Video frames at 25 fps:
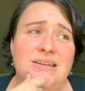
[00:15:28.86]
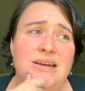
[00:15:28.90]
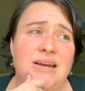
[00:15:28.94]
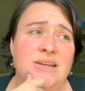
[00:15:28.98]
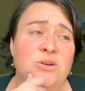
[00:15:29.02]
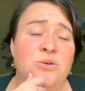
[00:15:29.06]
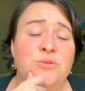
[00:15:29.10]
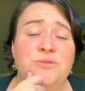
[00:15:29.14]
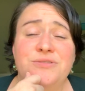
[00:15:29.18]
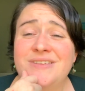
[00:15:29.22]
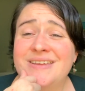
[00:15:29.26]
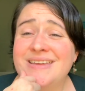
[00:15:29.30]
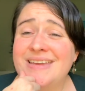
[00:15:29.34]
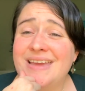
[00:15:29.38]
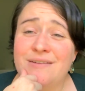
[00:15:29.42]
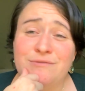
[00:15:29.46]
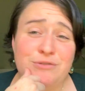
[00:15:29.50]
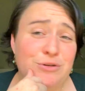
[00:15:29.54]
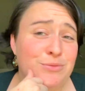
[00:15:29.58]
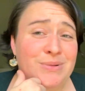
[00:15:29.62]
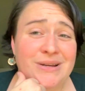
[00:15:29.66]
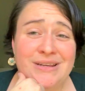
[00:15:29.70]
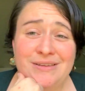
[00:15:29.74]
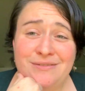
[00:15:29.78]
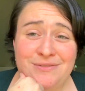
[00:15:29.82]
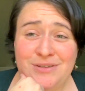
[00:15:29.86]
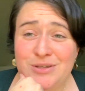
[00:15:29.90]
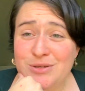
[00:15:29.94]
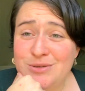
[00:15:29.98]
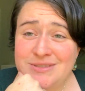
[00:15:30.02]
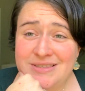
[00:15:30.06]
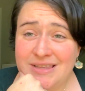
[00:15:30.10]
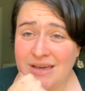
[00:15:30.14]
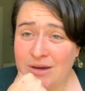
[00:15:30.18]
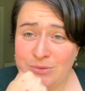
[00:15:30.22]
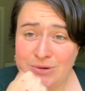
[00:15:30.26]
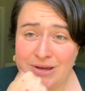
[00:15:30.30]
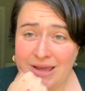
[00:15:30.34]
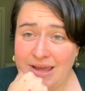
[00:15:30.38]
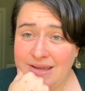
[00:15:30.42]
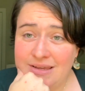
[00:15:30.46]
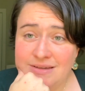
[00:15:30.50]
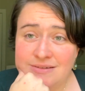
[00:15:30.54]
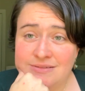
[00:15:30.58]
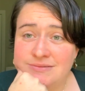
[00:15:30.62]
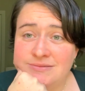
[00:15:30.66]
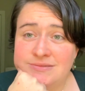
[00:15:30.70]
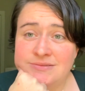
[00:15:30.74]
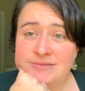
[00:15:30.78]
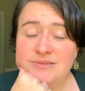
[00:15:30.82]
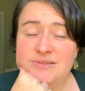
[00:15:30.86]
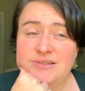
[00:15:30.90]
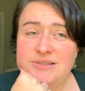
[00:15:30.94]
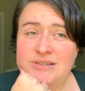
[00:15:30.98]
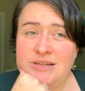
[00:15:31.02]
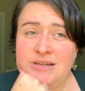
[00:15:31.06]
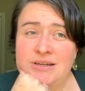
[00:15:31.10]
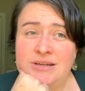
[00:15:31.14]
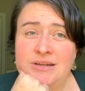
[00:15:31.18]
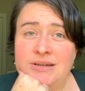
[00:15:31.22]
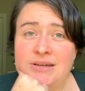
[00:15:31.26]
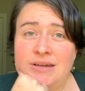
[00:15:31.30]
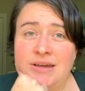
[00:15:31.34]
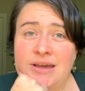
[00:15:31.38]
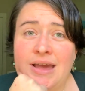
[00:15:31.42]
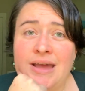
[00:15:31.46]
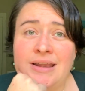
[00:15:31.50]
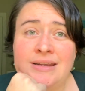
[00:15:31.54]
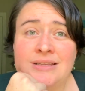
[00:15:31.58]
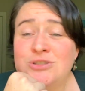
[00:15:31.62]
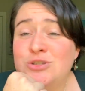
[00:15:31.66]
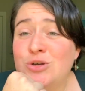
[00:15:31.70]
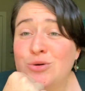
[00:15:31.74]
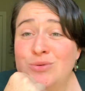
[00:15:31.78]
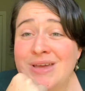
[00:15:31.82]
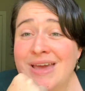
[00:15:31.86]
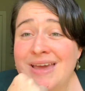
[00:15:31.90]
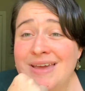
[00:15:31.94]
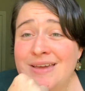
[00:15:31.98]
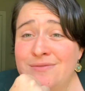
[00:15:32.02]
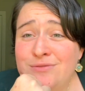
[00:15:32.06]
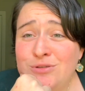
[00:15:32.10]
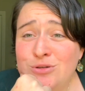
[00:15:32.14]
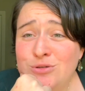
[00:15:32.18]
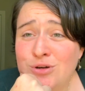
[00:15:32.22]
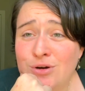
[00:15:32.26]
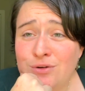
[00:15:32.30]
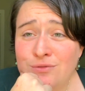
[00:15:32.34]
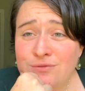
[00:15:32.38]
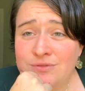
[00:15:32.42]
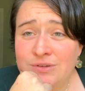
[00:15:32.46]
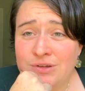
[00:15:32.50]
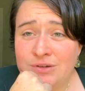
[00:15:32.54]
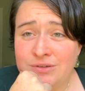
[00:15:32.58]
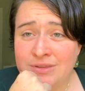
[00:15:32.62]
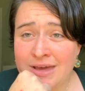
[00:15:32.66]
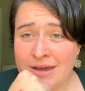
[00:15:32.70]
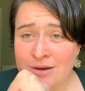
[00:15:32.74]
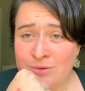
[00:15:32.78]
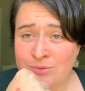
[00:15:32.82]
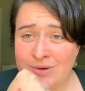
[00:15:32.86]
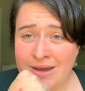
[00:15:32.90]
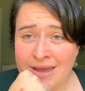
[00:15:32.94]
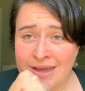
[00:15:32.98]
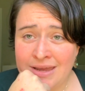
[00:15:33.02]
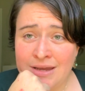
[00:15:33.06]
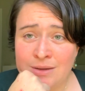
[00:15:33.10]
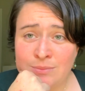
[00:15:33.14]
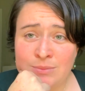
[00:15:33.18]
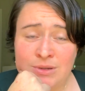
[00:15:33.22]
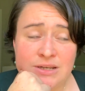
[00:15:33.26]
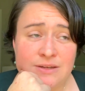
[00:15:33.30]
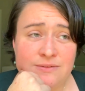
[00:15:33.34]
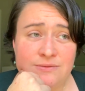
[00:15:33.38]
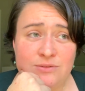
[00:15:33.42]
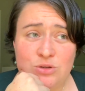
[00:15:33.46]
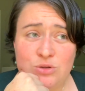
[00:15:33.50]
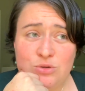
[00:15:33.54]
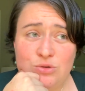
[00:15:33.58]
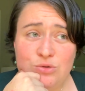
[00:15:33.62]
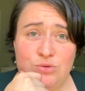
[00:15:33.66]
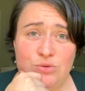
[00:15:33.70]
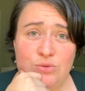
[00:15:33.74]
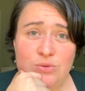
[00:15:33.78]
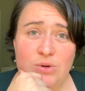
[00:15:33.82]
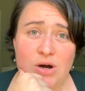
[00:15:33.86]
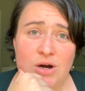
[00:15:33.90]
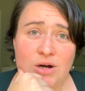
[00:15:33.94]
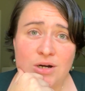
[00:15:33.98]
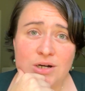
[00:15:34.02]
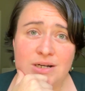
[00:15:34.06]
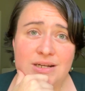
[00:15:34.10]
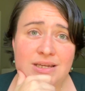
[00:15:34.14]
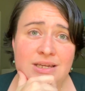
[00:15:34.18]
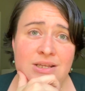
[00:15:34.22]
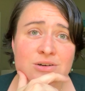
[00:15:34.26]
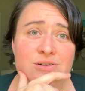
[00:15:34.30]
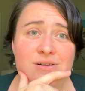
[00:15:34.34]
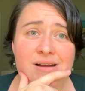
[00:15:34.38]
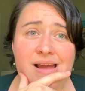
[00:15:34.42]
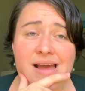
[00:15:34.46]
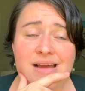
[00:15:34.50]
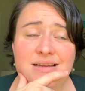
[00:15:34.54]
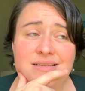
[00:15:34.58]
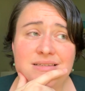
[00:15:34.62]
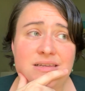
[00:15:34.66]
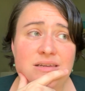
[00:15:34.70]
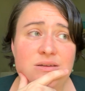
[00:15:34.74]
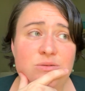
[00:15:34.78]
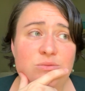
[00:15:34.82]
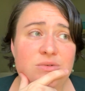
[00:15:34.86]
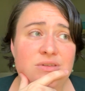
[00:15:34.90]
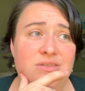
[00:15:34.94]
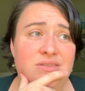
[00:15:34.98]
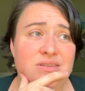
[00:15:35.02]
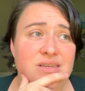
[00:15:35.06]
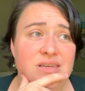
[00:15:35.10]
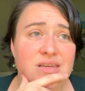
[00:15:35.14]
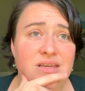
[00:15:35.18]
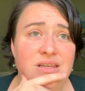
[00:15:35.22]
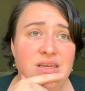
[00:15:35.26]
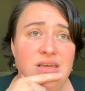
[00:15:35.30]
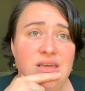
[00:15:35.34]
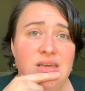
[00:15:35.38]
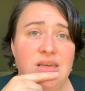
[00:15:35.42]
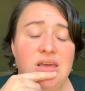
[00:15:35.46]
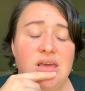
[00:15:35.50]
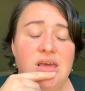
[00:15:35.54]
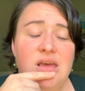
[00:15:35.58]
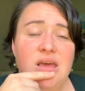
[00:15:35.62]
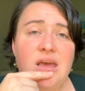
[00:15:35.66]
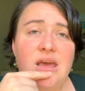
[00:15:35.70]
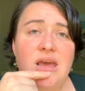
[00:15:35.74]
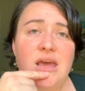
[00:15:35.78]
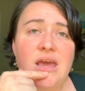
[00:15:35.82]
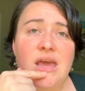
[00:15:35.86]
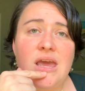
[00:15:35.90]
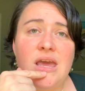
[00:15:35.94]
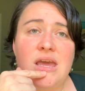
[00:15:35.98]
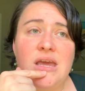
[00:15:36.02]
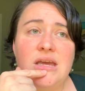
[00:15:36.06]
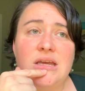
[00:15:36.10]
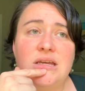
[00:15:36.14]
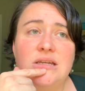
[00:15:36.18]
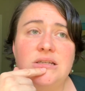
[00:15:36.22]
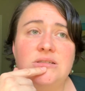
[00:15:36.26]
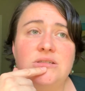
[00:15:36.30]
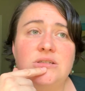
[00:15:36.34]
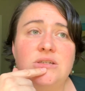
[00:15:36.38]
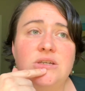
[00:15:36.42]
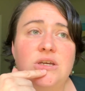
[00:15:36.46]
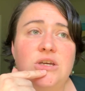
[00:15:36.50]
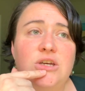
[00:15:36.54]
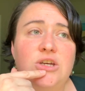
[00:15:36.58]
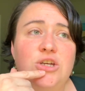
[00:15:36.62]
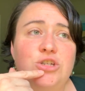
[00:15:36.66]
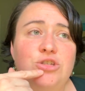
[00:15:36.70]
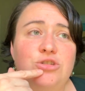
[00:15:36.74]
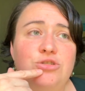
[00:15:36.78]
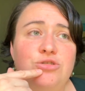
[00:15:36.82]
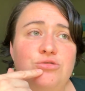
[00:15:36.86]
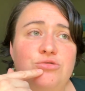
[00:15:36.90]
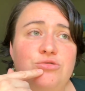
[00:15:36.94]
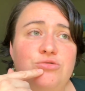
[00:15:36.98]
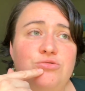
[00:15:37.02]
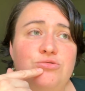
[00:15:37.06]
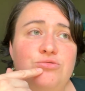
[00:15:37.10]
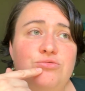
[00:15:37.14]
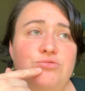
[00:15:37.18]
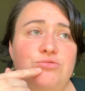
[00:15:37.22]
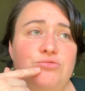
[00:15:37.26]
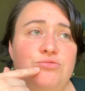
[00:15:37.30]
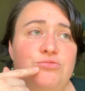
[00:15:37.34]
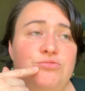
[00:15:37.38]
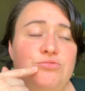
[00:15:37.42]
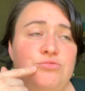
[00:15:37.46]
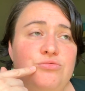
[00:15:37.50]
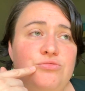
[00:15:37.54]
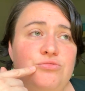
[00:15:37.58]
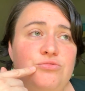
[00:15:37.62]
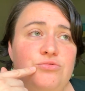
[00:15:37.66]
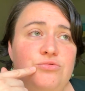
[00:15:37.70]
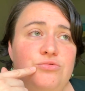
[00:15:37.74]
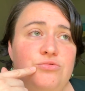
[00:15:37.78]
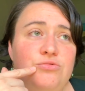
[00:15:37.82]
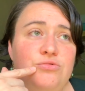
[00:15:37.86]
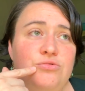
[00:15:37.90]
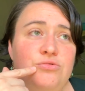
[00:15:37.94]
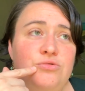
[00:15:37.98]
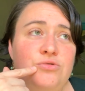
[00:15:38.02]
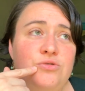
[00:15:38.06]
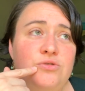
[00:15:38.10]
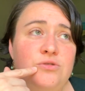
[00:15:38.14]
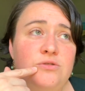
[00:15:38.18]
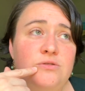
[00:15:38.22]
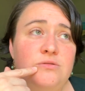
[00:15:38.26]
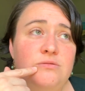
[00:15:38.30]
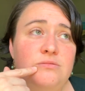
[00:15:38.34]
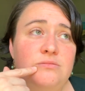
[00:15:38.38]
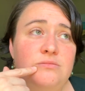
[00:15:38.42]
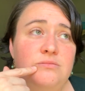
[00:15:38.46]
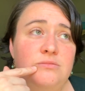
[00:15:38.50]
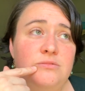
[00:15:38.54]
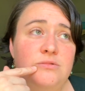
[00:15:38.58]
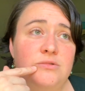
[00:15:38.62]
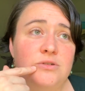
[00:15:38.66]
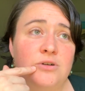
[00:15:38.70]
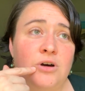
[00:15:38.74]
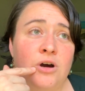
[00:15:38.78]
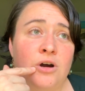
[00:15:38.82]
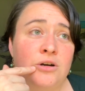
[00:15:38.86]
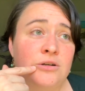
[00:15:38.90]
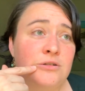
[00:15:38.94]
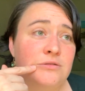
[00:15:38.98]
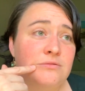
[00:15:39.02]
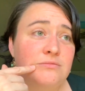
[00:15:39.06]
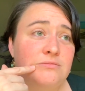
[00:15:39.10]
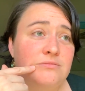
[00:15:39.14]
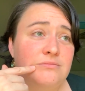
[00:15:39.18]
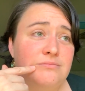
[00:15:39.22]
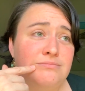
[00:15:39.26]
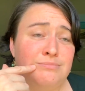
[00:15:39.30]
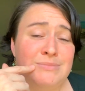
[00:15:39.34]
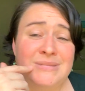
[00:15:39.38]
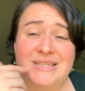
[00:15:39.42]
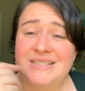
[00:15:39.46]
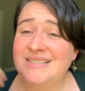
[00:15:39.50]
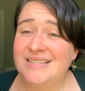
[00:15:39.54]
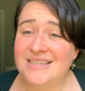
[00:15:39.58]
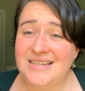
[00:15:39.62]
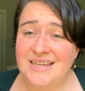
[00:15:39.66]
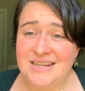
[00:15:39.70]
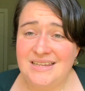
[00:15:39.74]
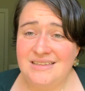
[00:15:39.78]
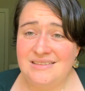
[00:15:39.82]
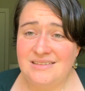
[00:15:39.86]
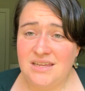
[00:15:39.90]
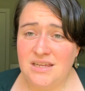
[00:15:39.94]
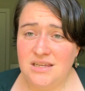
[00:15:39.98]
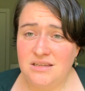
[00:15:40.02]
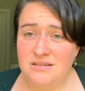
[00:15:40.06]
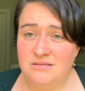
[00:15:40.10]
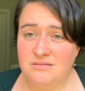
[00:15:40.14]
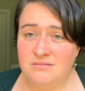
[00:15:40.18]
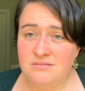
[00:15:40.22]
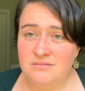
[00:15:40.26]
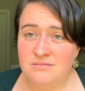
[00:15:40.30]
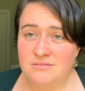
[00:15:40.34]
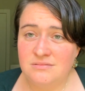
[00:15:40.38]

don't think everybody feels that way. And it's okay if you don't feel that way. I mean, if you aren't interacting with deity and you aren't missing anything,